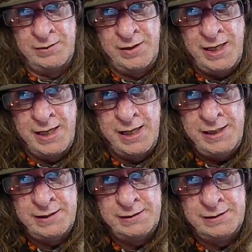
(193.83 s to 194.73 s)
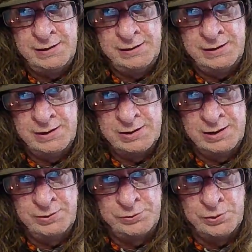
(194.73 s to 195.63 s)
and there is a
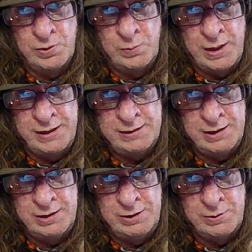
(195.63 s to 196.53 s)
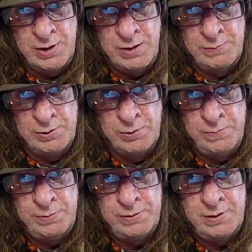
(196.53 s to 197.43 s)
little doorway and you can open it
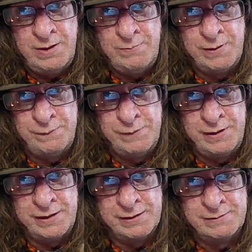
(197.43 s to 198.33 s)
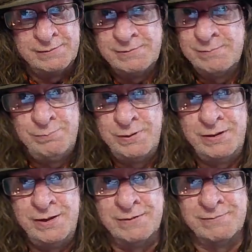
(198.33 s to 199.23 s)
up and refill it.
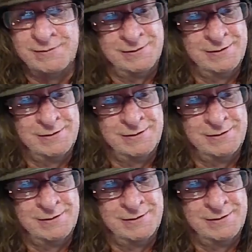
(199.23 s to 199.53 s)
Brilliant.